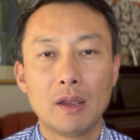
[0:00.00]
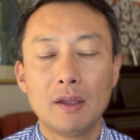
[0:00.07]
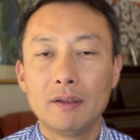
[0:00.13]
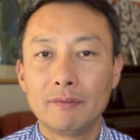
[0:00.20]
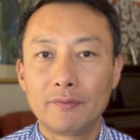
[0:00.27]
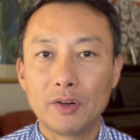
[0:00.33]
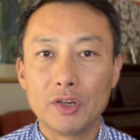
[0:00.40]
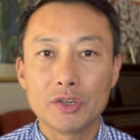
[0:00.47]

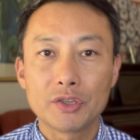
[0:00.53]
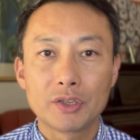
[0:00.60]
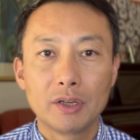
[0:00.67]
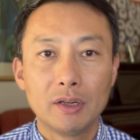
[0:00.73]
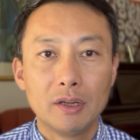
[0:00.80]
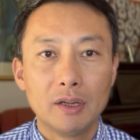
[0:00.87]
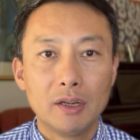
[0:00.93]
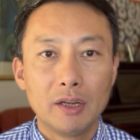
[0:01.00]
First,
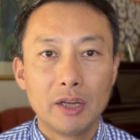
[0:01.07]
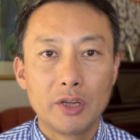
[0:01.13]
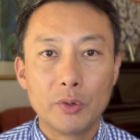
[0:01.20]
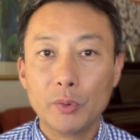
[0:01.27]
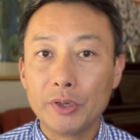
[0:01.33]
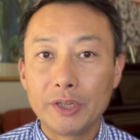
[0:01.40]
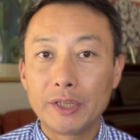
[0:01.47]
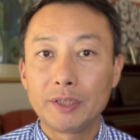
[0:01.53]
you
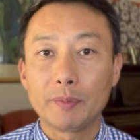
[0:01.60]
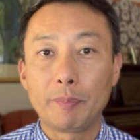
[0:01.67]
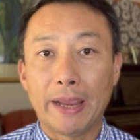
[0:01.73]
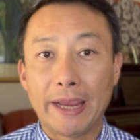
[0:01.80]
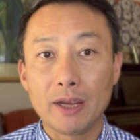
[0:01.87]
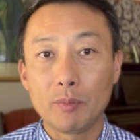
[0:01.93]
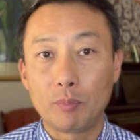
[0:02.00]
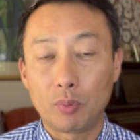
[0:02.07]
will need to
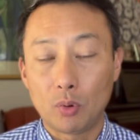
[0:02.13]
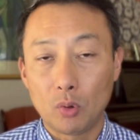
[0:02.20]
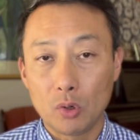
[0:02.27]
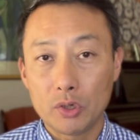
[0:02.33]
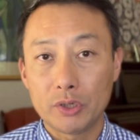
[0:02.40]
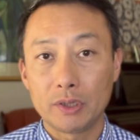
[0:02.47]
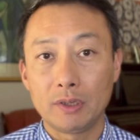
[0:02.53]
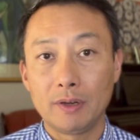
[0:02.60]
pay a portion